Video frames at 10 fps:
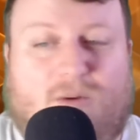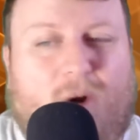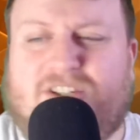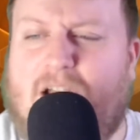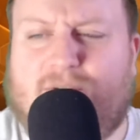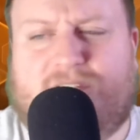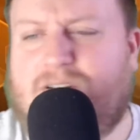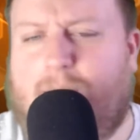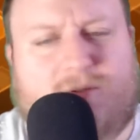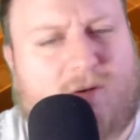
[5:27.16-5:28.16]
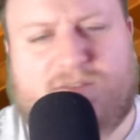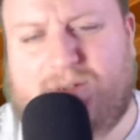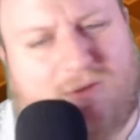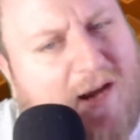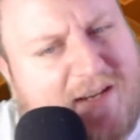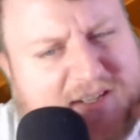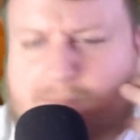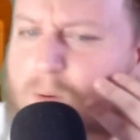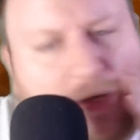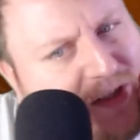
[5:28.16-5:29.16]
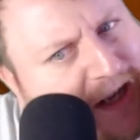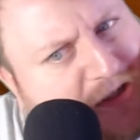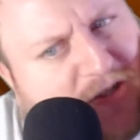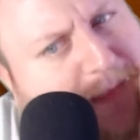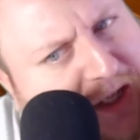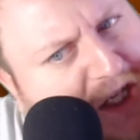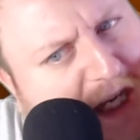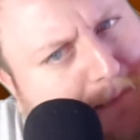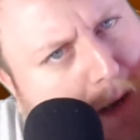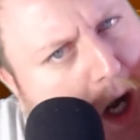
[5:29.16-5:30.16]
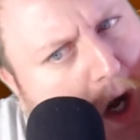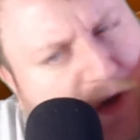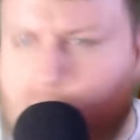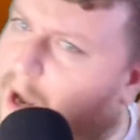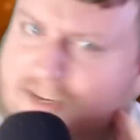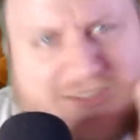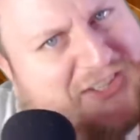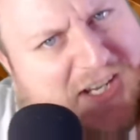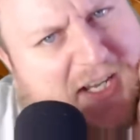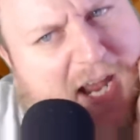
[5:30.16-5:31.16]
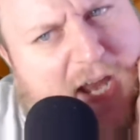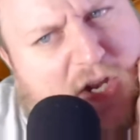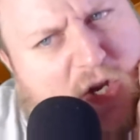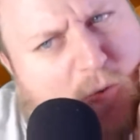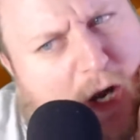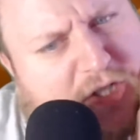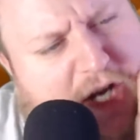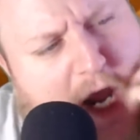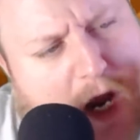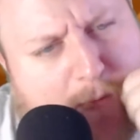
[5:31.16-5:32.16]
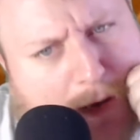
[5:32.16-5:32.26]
Watch out, dude. I'm growing some crazy important tissues in my cheek, bro, so I can see again, dude. Watch out.